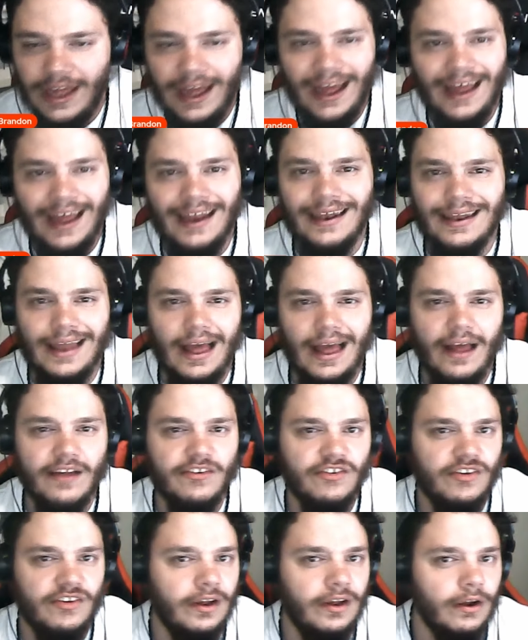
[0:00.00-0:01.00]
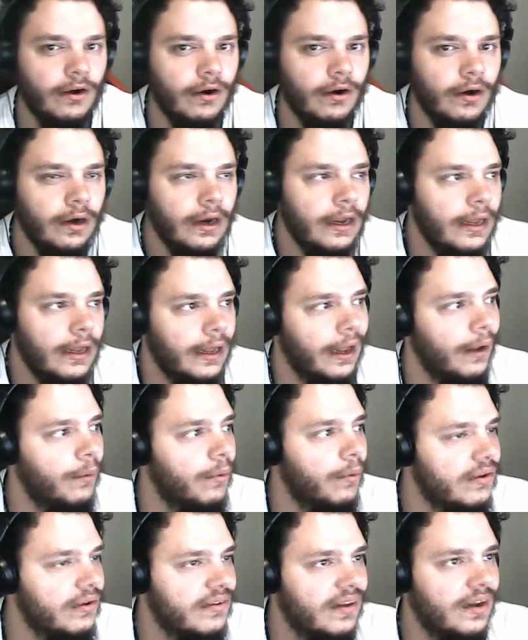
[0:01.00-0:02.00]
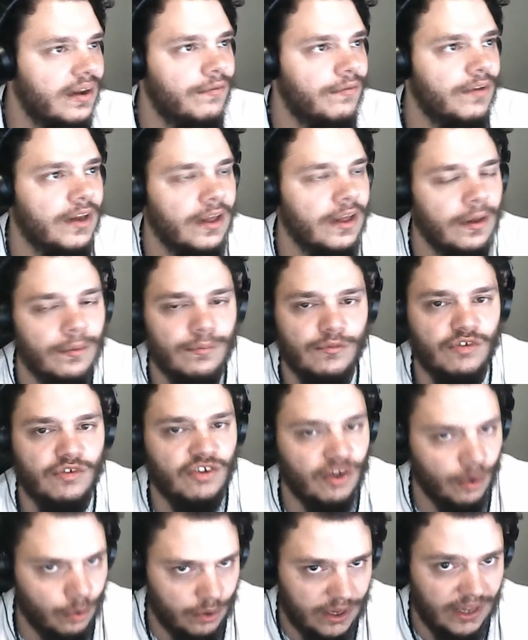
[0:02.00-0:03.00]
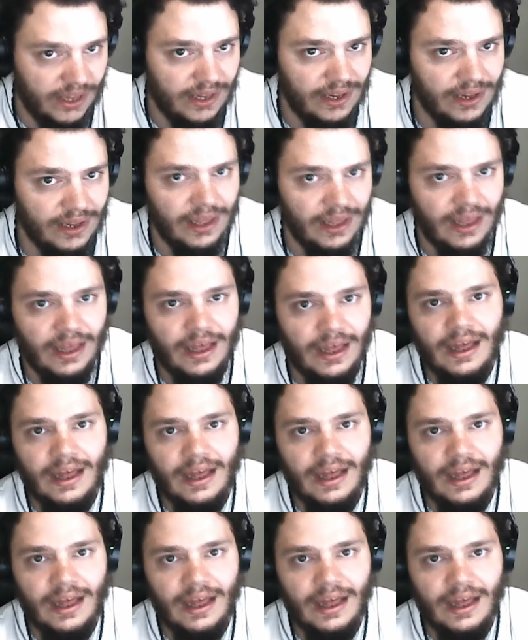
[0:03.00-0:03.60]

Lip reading: And last year, it wasn't even him choking.